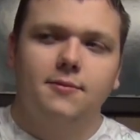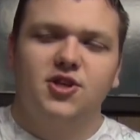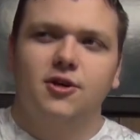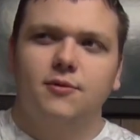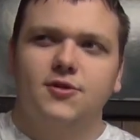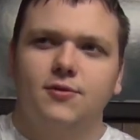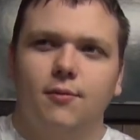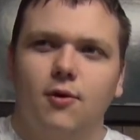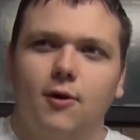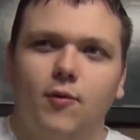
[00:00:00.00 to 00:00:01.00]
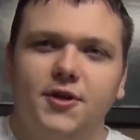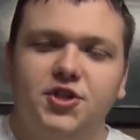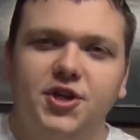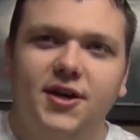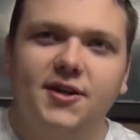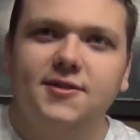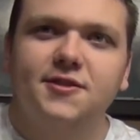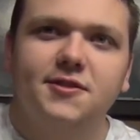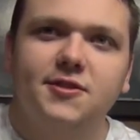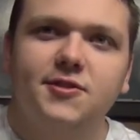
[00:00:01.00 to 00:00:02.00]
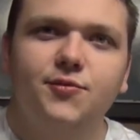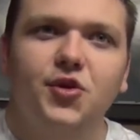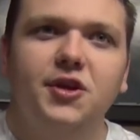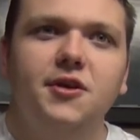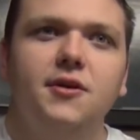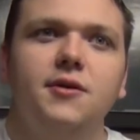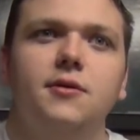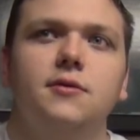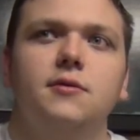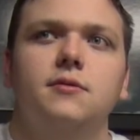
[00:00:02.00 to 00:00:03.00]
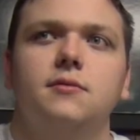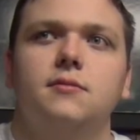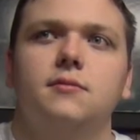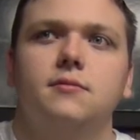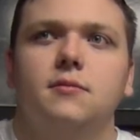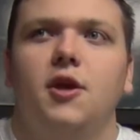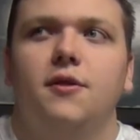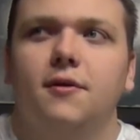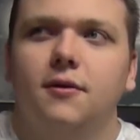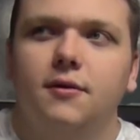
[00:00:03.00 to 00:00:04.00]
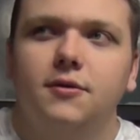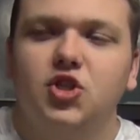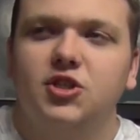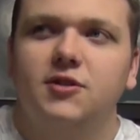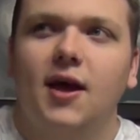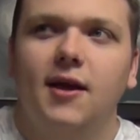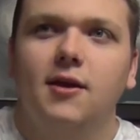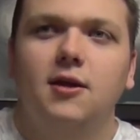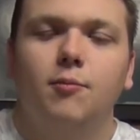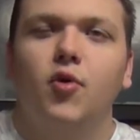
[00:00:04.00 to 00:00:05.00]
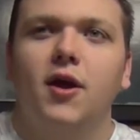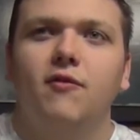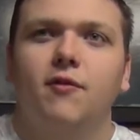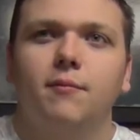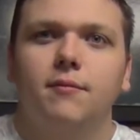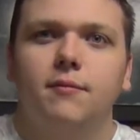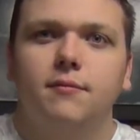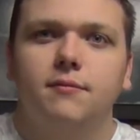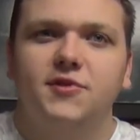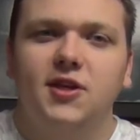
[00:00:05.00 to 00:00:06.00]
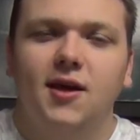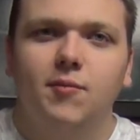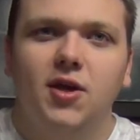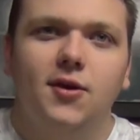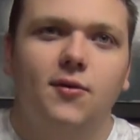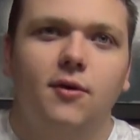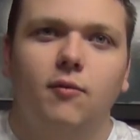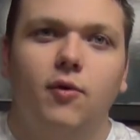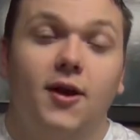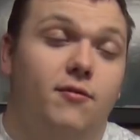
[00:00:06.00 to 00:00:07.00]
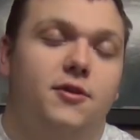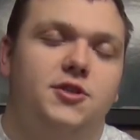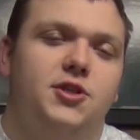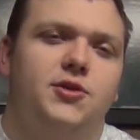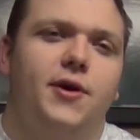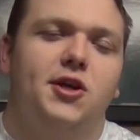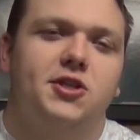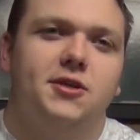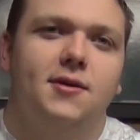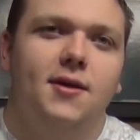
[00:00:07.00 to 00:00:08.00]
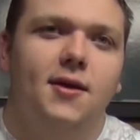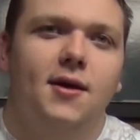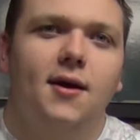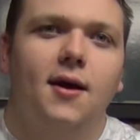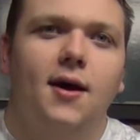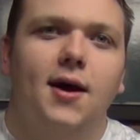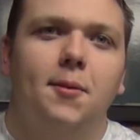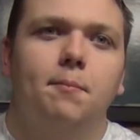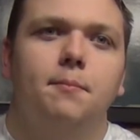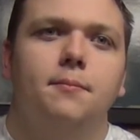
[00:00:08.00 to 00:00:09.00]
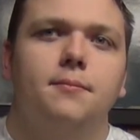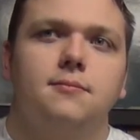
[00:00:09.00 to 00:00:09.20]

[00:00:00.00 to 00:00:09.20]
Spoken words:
sure we'll do more one-shots as we either I need a break from DMing or whatever the situation. And